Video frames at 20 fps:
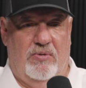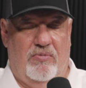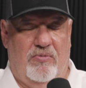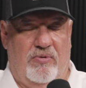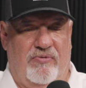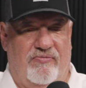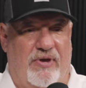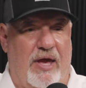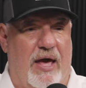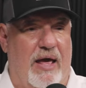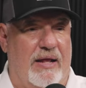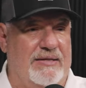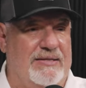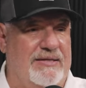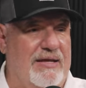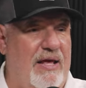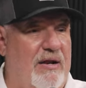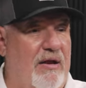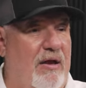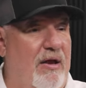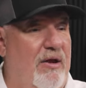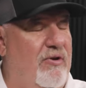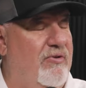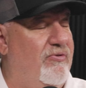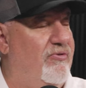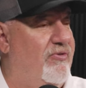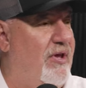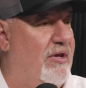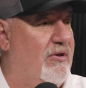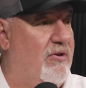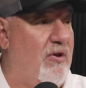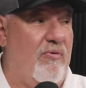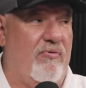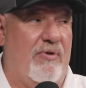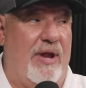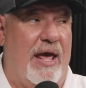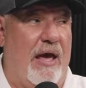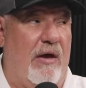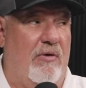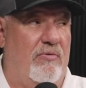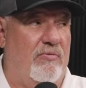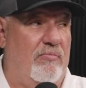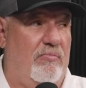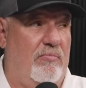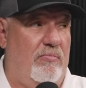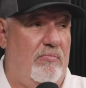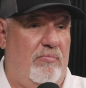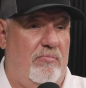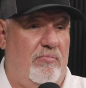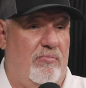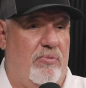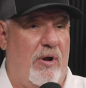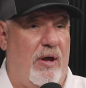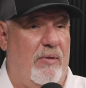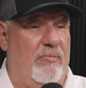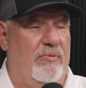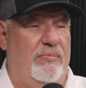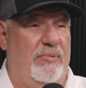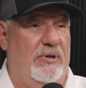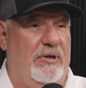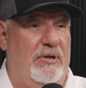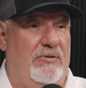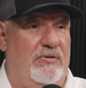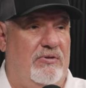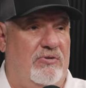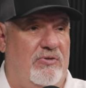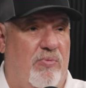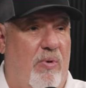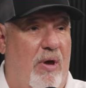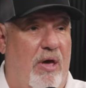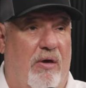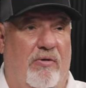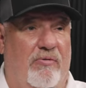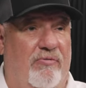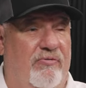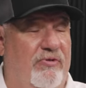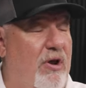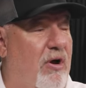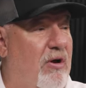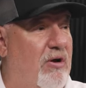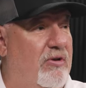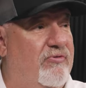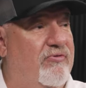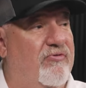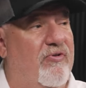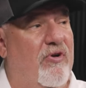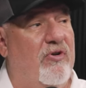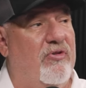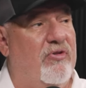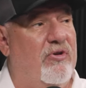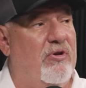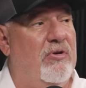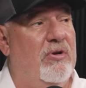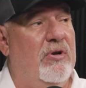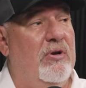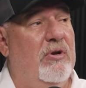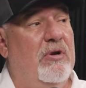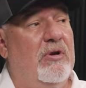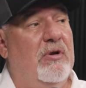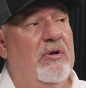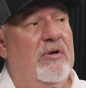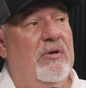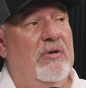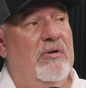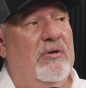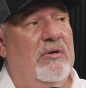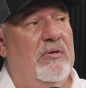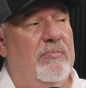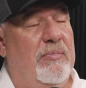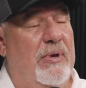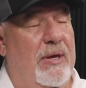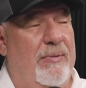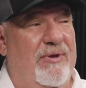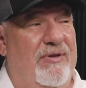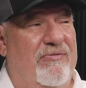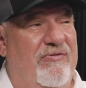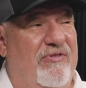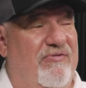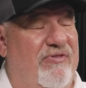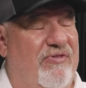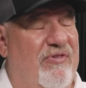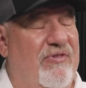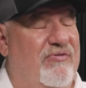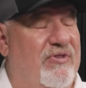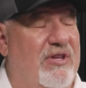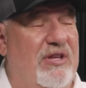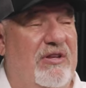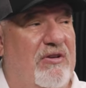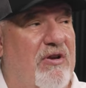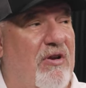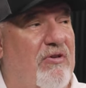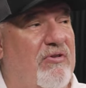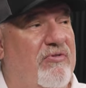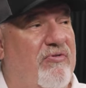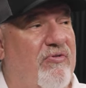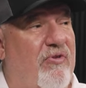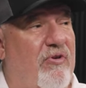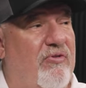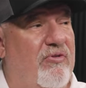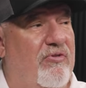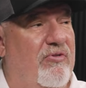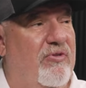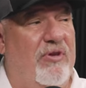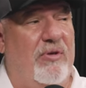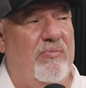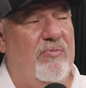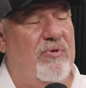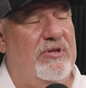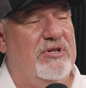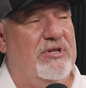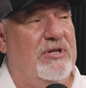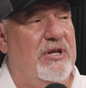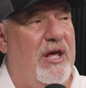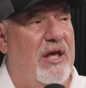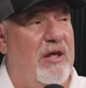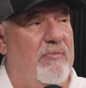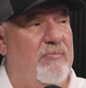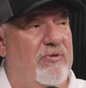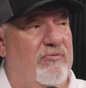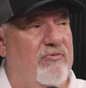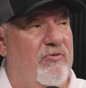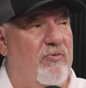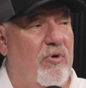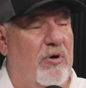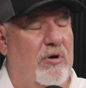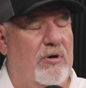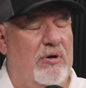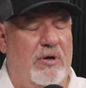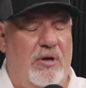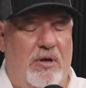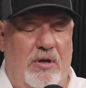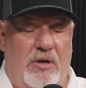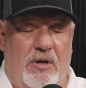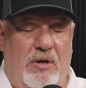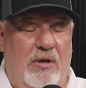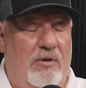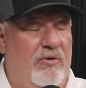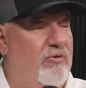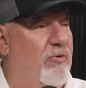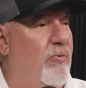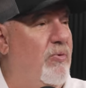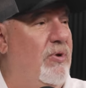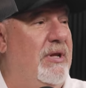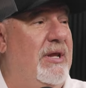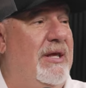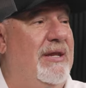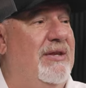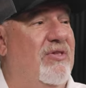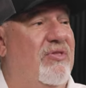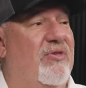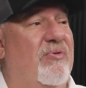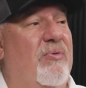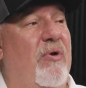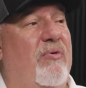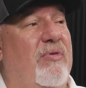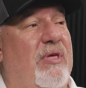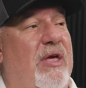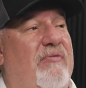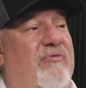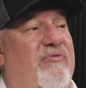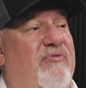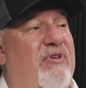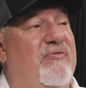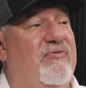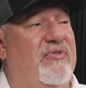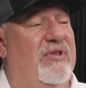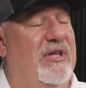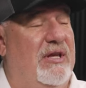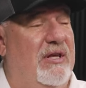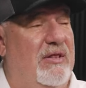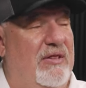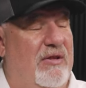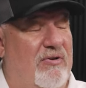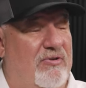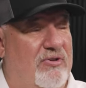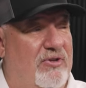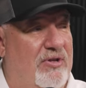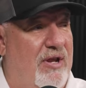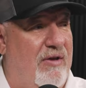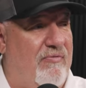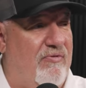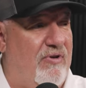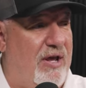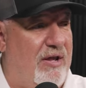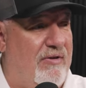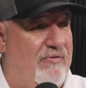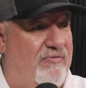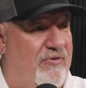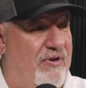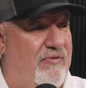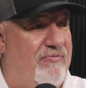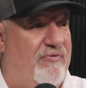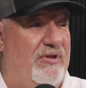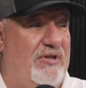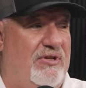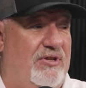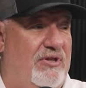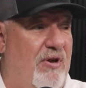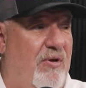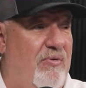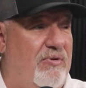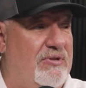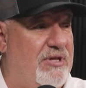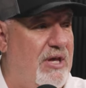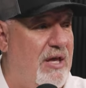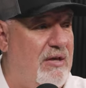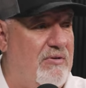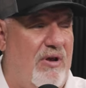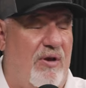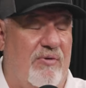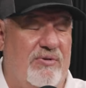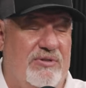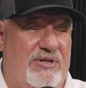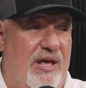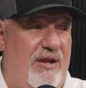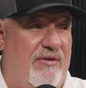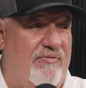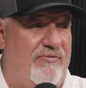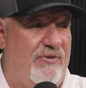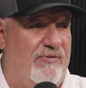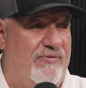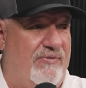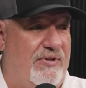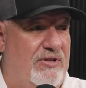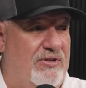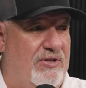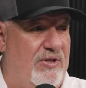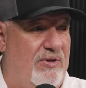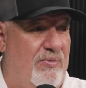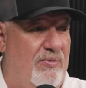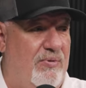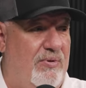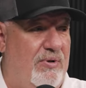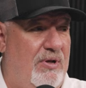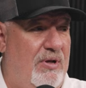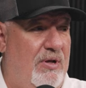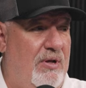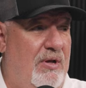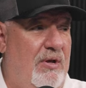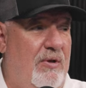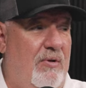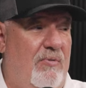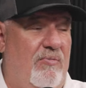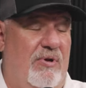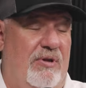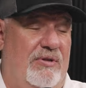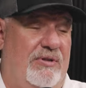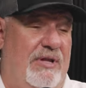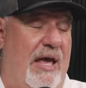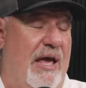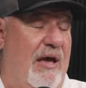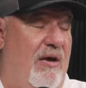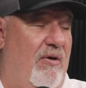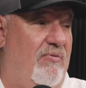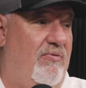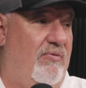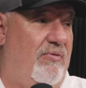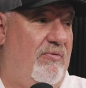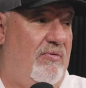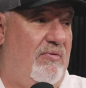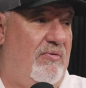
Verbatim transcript: we've got a set of irons that go now probably 12 yards further, mm -hmm. maybe even 15 yards further than what she had before. So we need to throw that 50 in there. She never had a 50. She oh, always yeah. had always had a 52. Well, now